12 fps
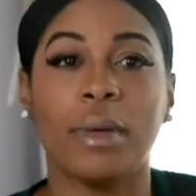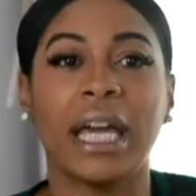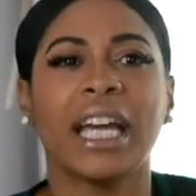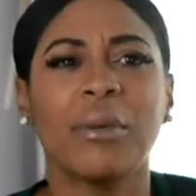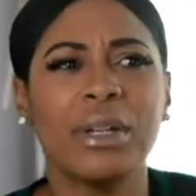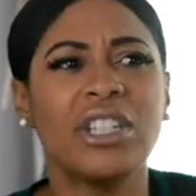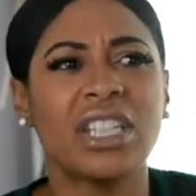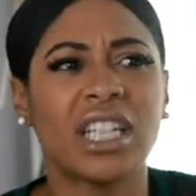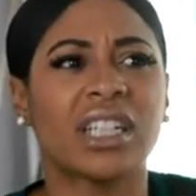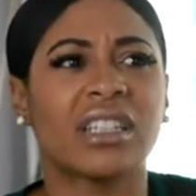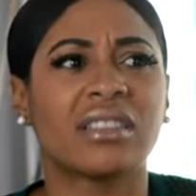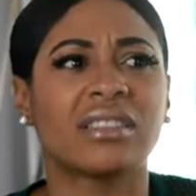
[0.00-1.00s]
It can be just
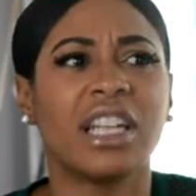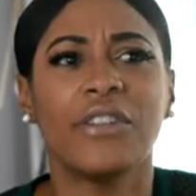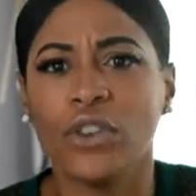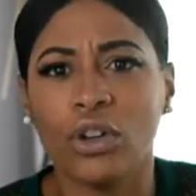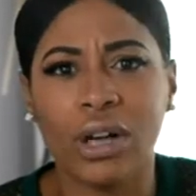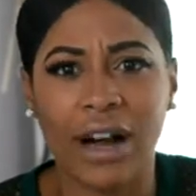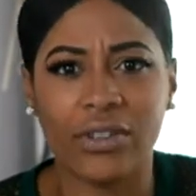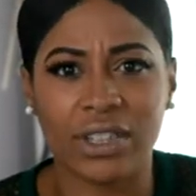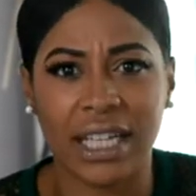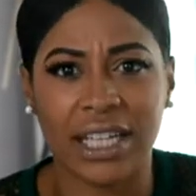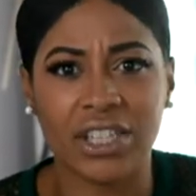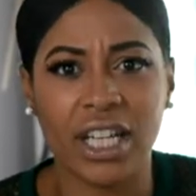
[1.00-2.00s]
a difficult
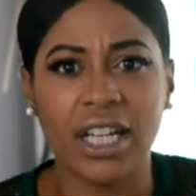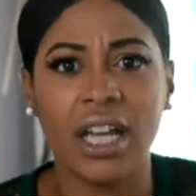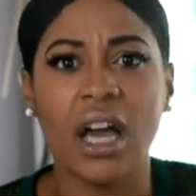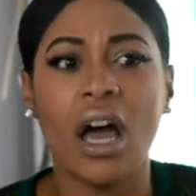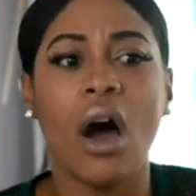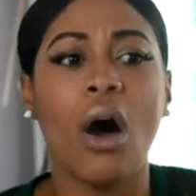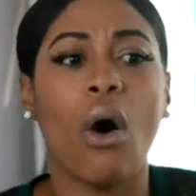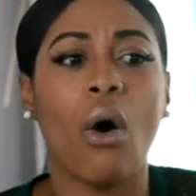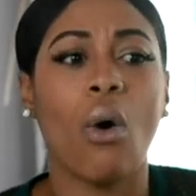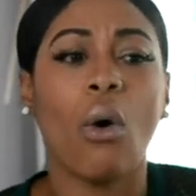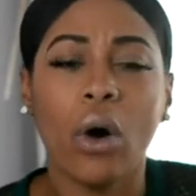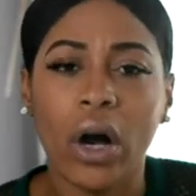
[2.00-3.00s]
conversation,
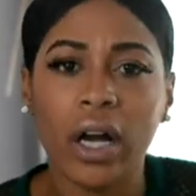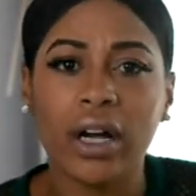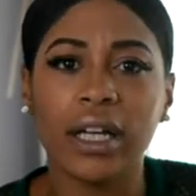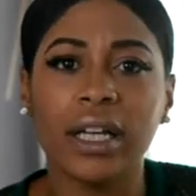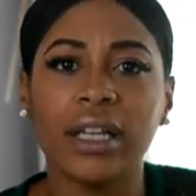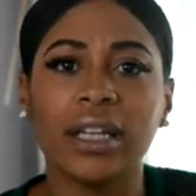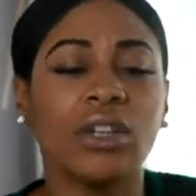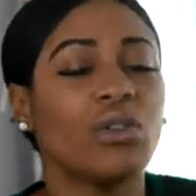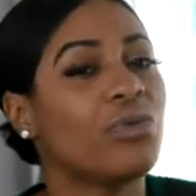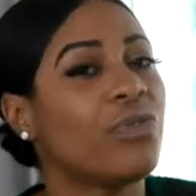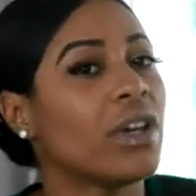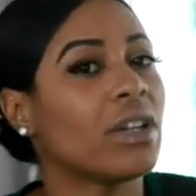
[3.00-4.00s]
or
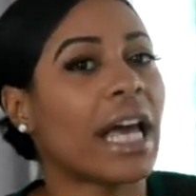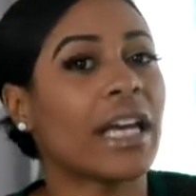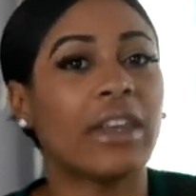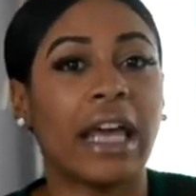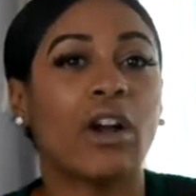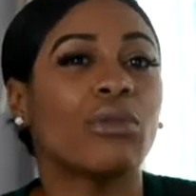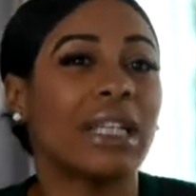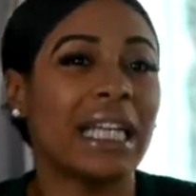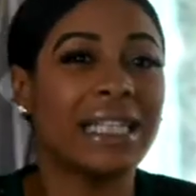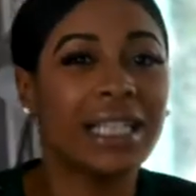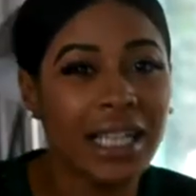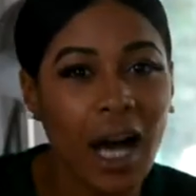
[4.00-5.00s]
you feel like they don't
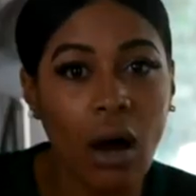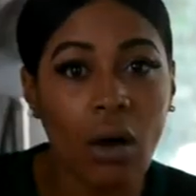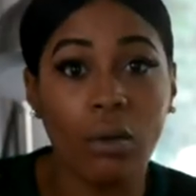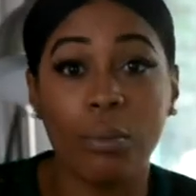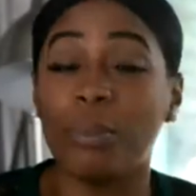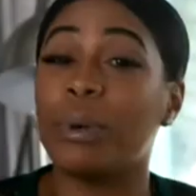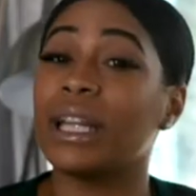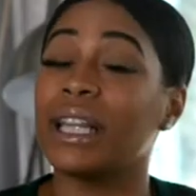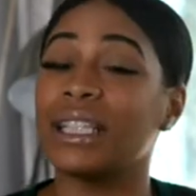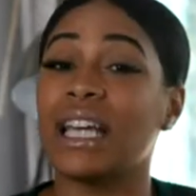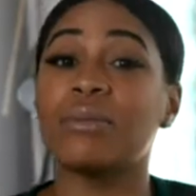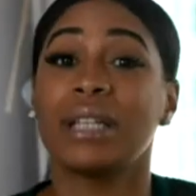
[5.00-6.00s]
need to know, but at
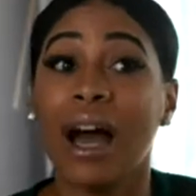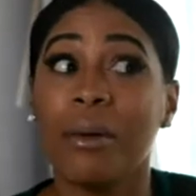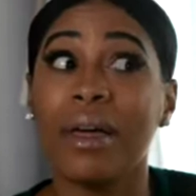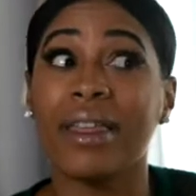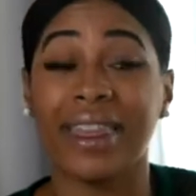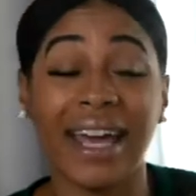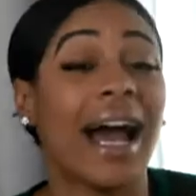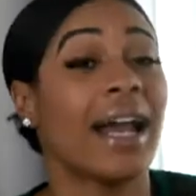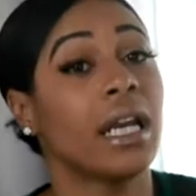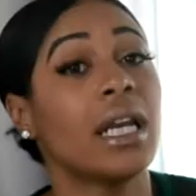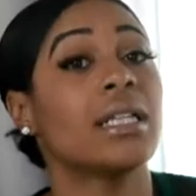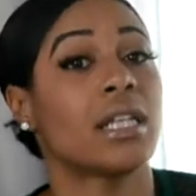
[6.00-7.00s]
the same time, they
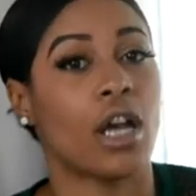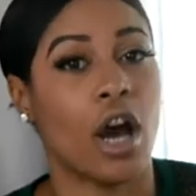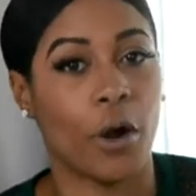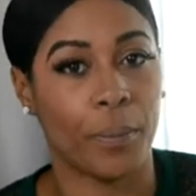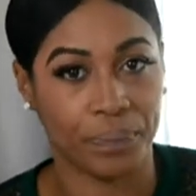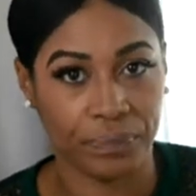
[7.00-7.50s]
kind of need to know.